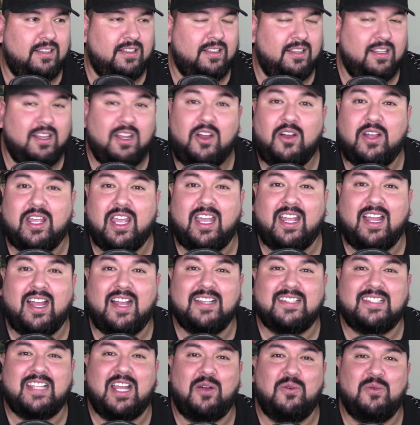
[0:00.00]
Okay,
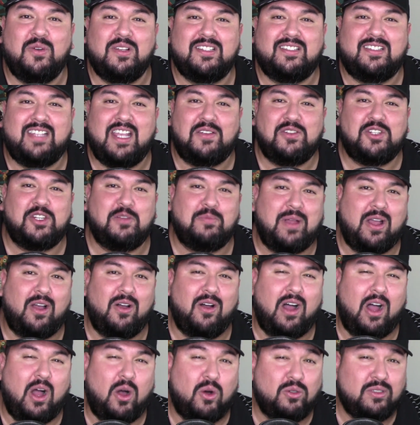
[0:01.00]
guys, that was Dave Chappelle.
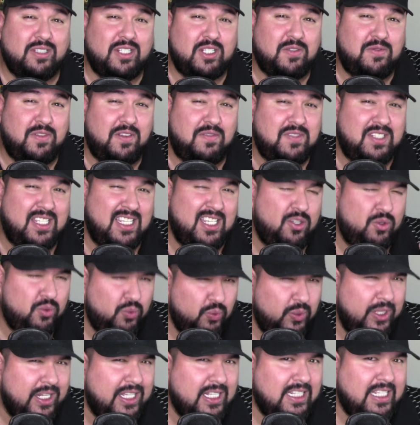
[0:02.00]
How old is 15
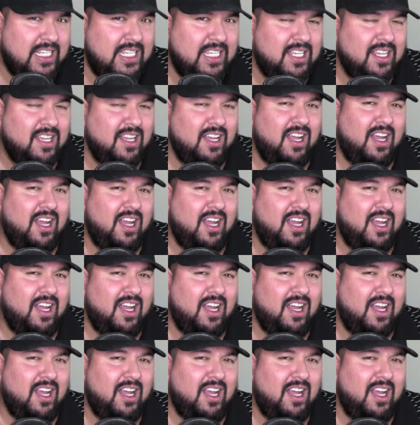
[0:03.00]
really?